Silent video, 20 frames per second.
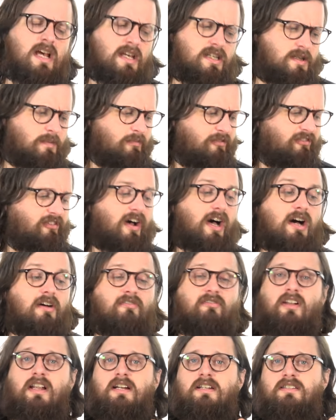some far
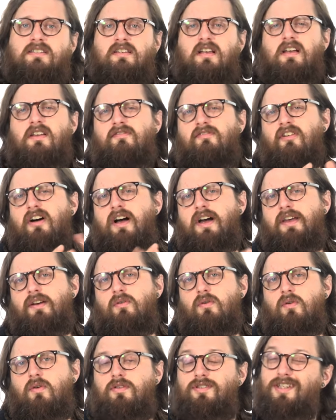flung sci fi,
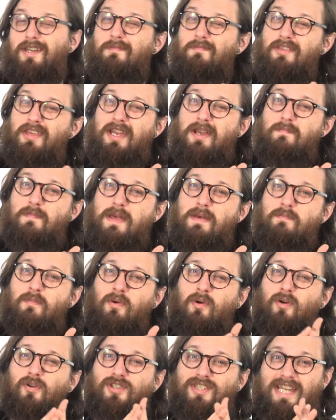or something a bit
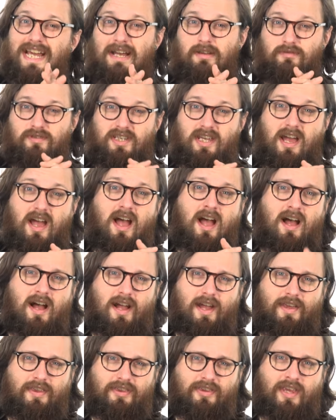more down to
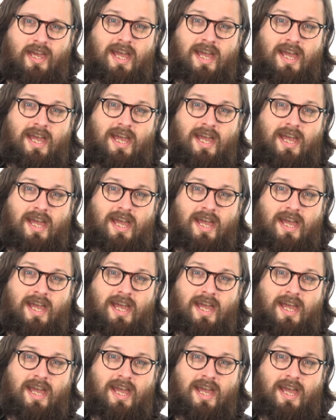earth?